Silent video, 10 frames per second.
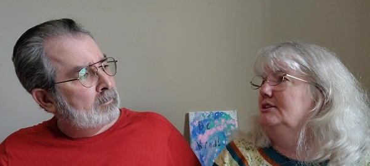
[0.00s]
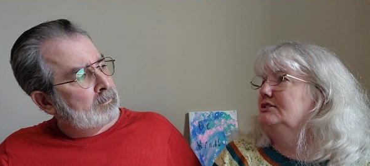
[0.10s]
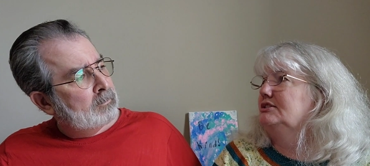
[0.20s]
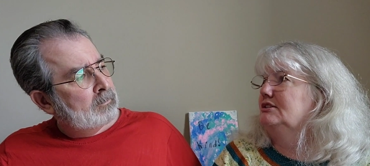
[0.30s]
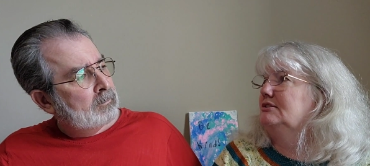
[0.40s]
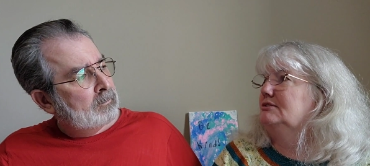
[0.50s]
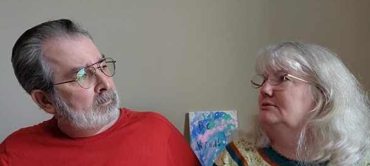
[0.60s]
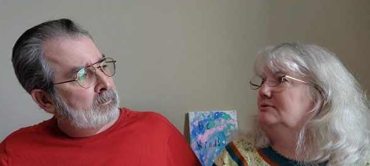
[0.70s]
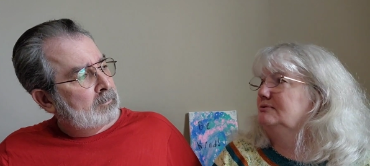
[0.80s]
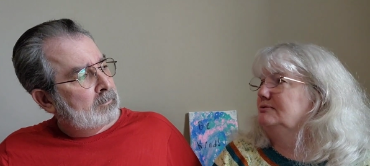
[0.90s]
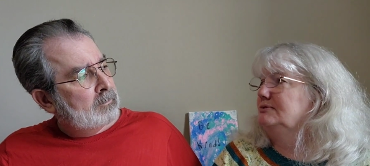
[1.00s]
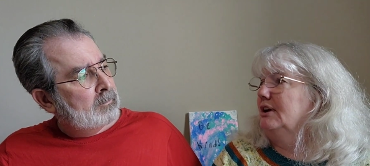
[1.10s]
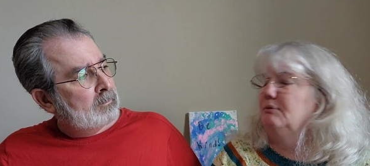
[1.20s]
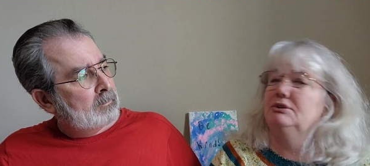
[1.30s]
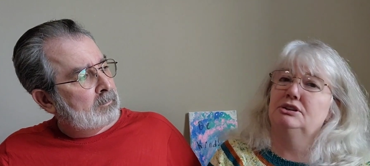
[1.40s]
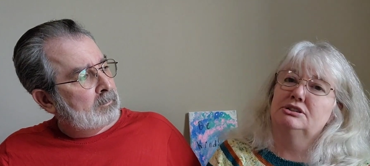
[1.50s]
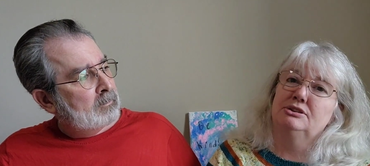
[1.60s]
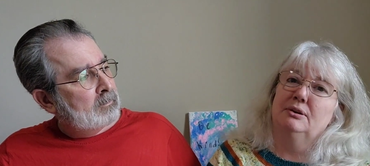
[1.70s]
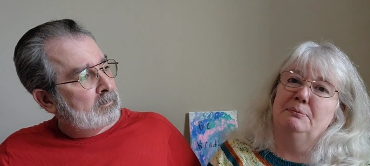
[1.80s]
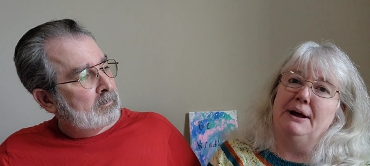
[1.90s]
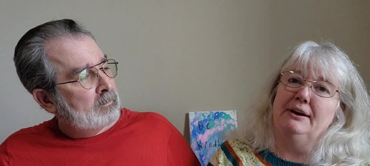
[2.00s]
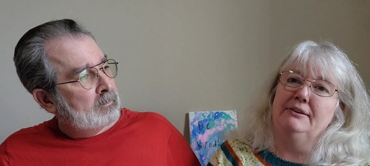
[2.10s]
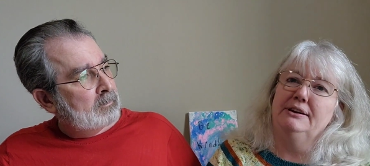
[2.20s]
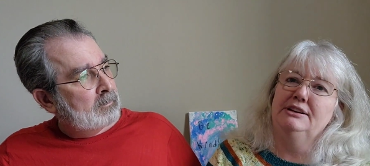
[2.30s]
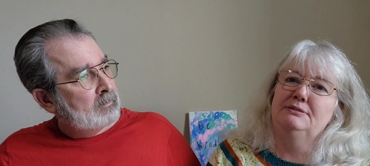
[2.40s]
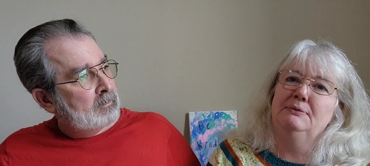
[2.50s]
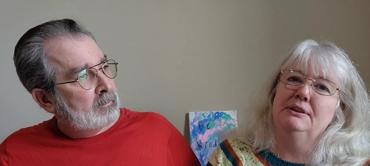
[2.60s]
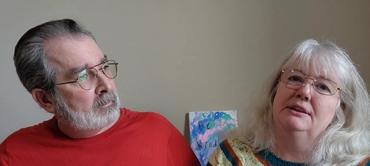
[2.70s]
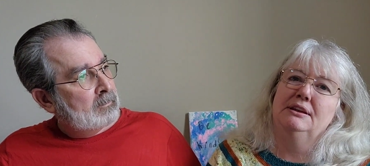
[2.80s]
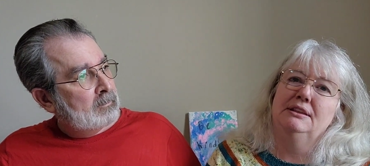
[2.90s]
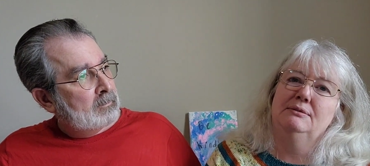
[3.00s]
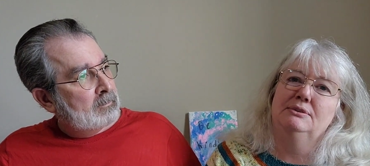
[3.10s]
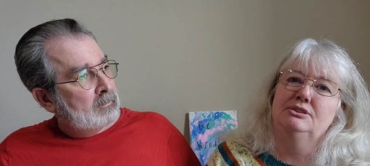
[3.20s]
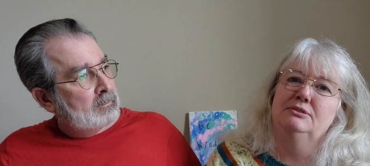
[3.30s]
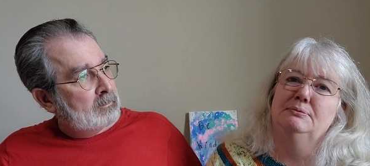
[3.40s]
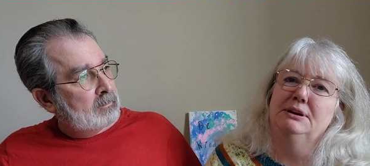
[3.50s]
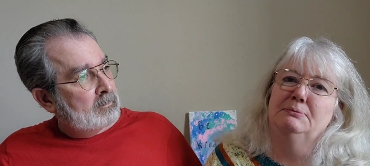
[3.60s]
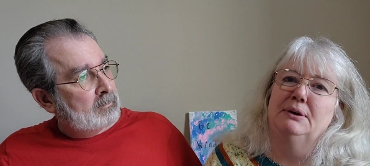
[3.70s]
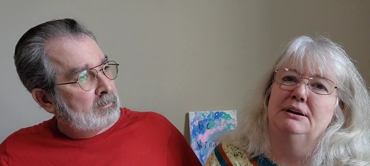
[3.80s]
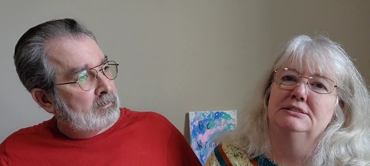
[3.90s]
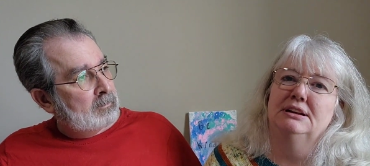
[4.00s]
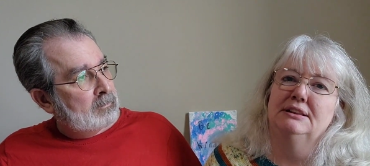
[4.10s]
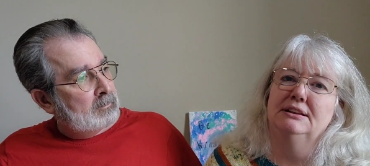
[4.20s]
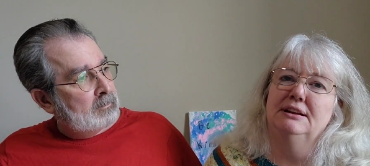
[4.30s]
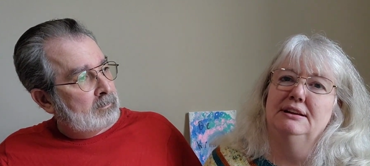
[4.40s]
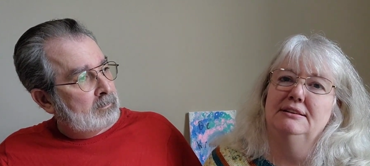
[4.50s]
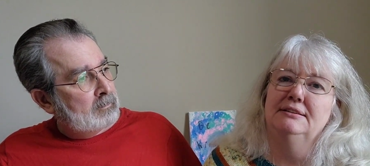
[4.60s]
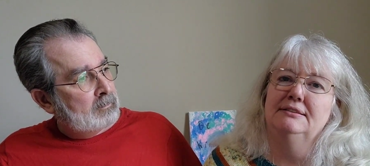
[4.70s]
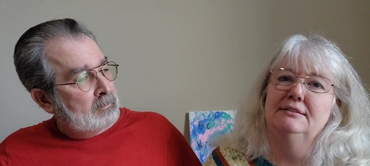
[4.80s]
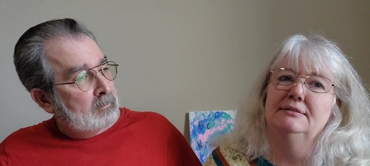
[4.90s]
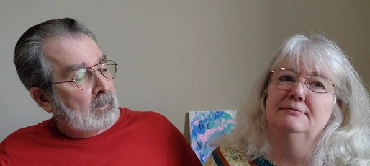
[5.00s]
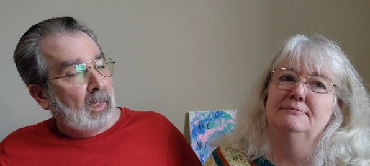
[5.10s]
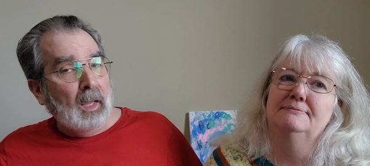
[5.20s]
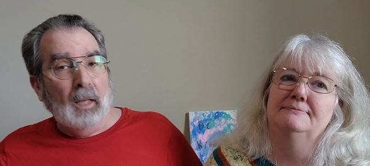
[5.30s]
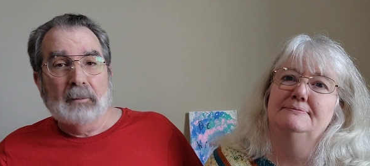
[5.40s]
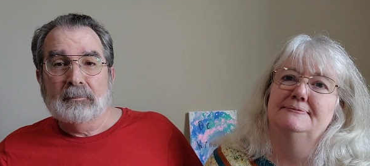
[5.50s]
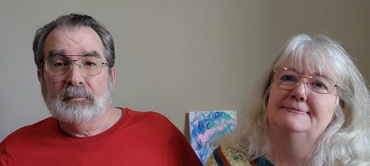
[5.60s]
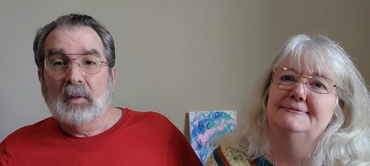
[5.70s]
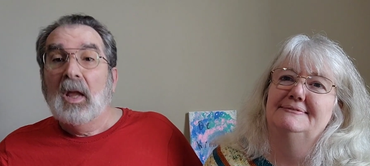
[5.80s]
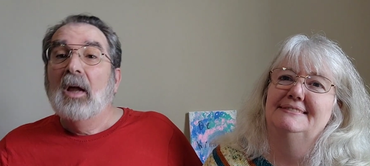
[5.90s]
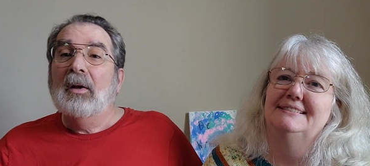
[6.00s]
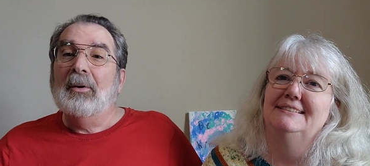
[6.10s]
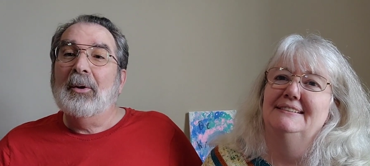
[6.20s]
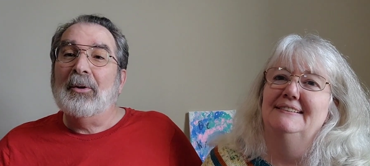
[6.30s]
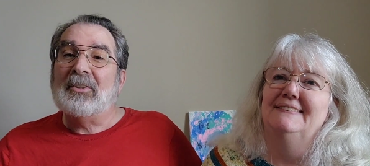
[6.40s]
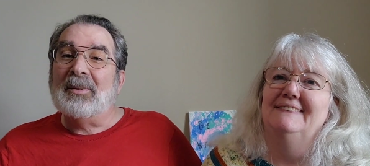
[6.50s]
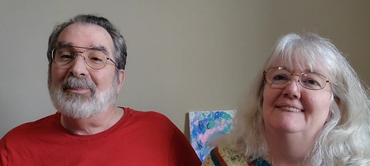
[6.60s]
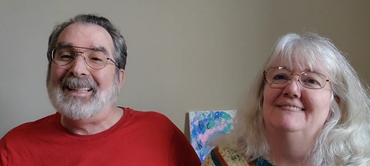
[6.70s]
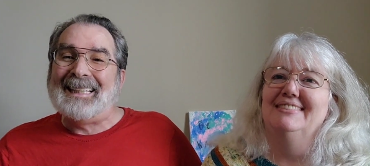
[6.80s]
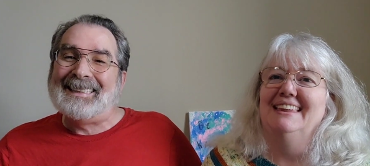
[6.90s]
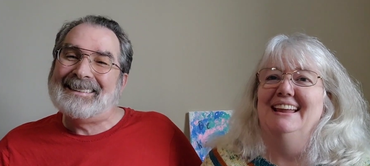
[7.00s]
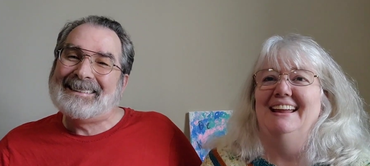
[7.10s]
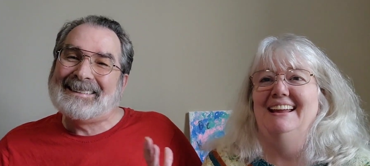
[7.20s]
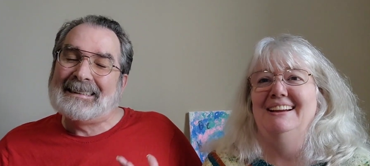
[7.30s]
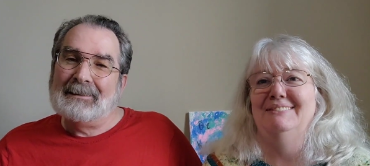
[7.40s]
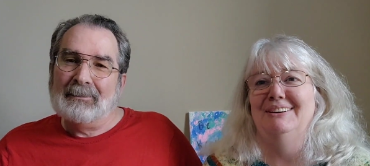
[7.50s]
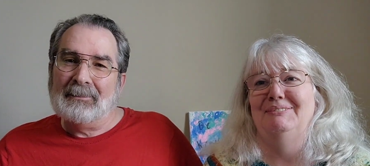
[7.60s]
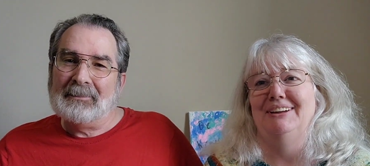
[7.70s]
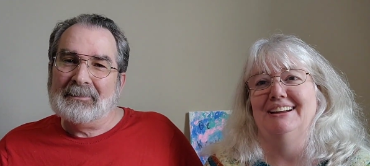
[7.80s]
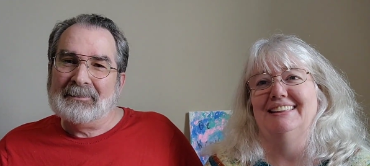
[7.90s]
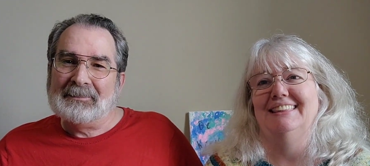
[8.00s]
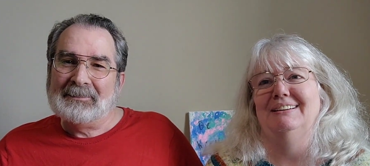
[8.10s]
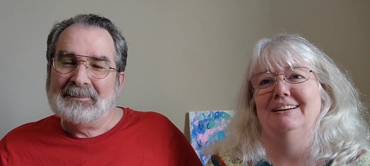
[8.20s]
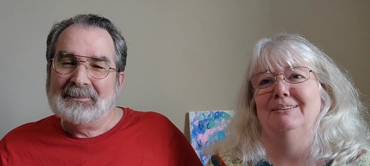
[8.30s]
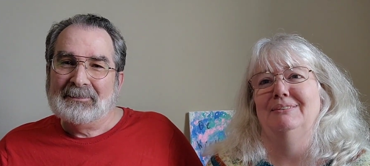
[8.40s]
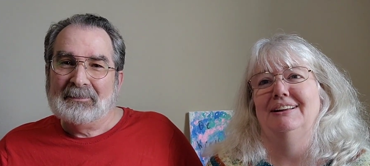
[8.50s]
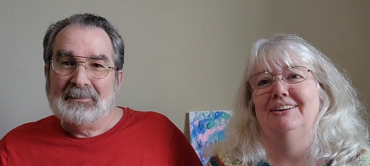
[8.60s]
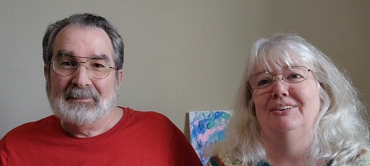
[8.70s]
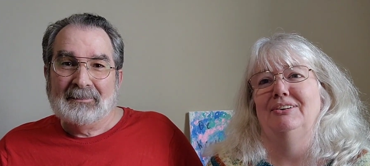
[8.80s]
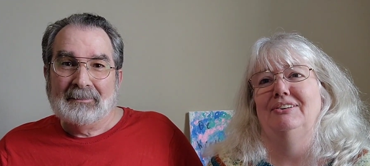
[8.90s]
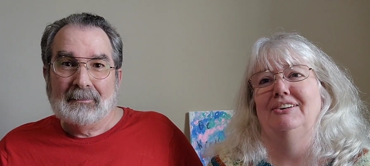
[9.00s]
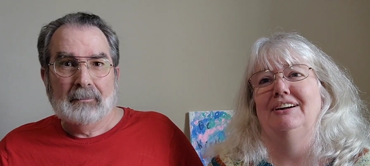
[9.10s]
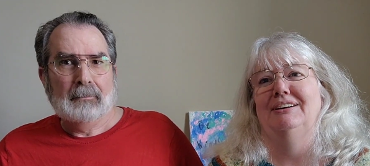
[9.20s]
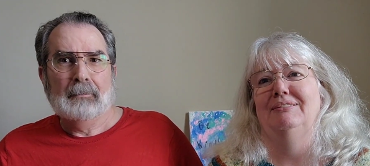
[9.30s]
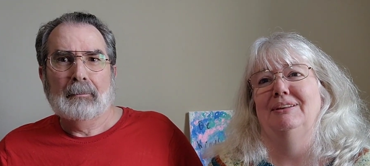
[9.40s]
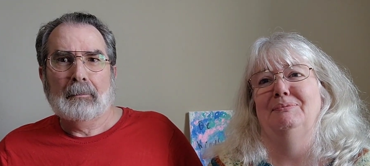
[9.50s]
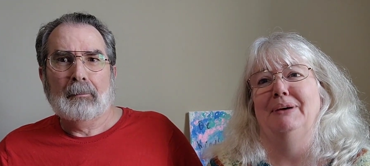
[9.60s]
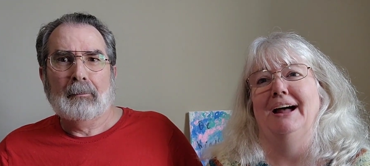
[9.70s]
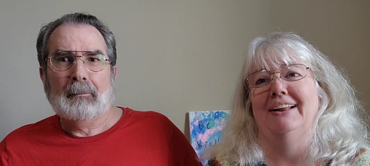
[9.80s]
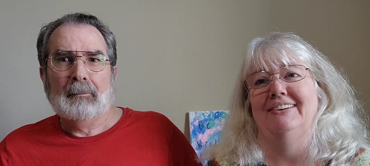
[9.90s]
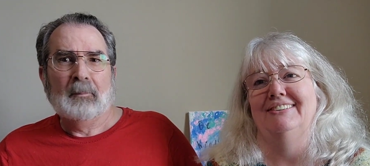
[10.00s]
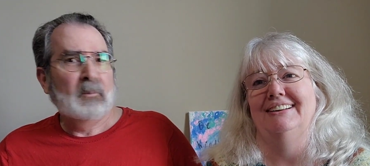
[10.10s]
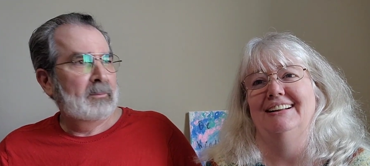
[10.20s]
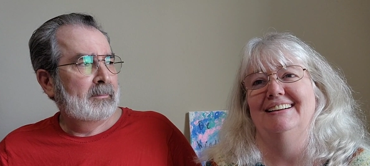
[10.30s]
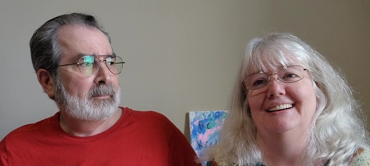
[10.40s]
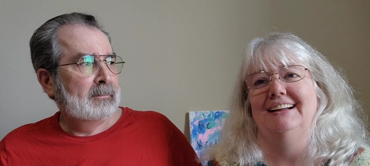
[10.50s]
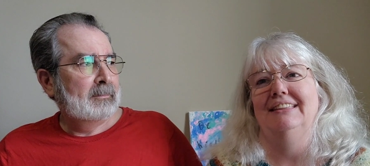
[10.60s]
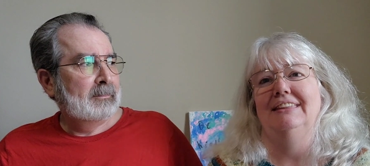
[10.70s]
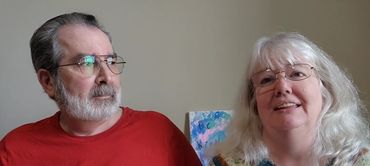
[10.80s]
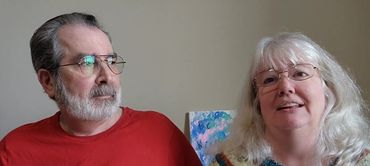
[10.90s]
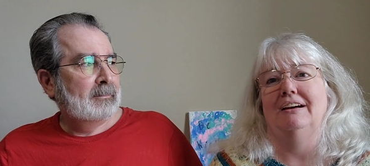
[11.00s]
Speaker 1: So we'll just do a pattern each month and then we'll do a big prize at the end.
Speaker 2: Huh news to me.
Speaker 1: He will pick the winner of the pattern, and then